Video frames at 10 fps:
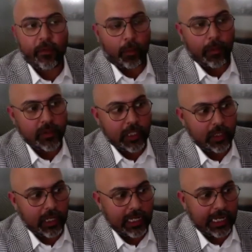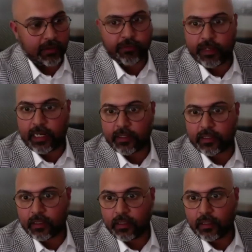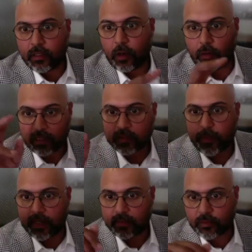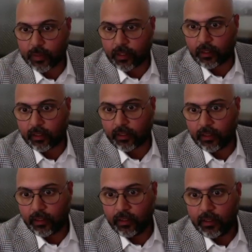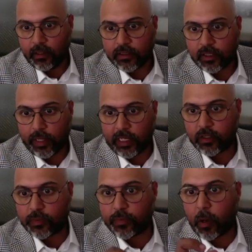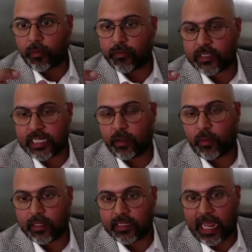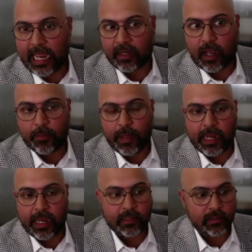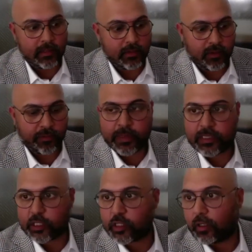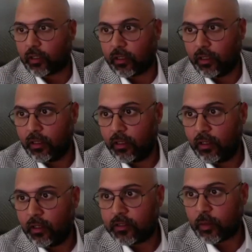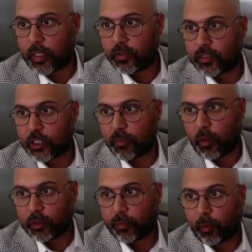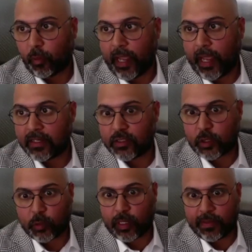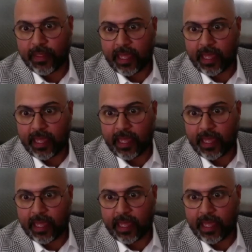almost an infinite coding space, as we call it. So we use both sequence and sort of positional. So we use actually multiple ways to create